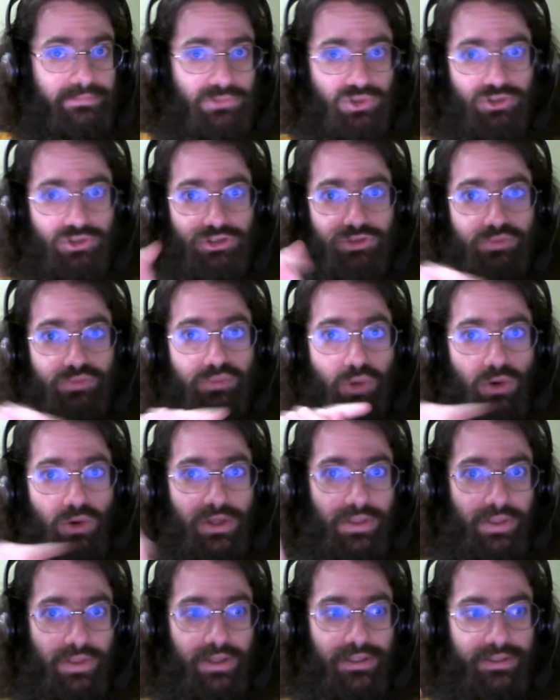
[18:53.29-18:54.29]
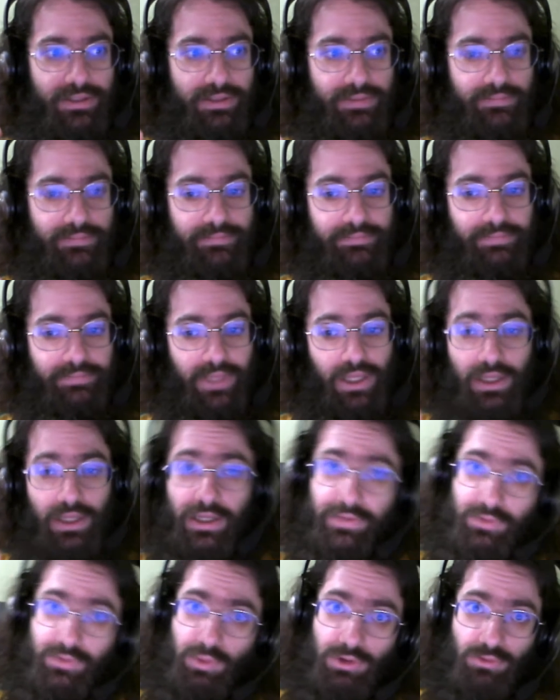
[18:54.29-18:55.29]
You just poke at things.
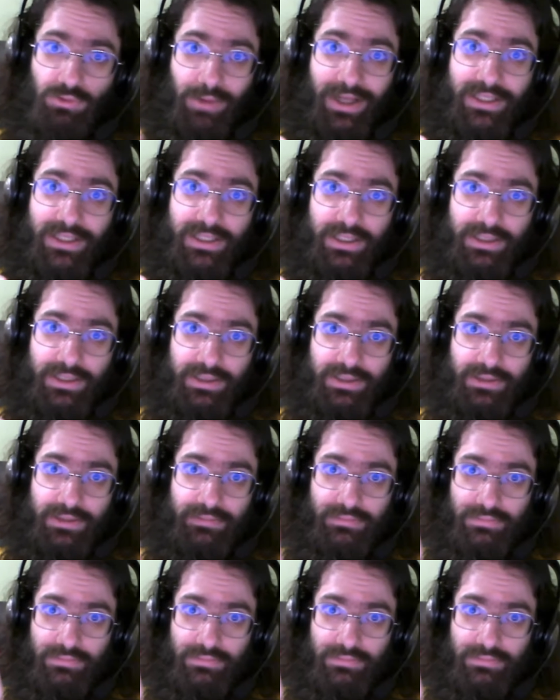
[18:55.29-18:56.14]
If you want to right click,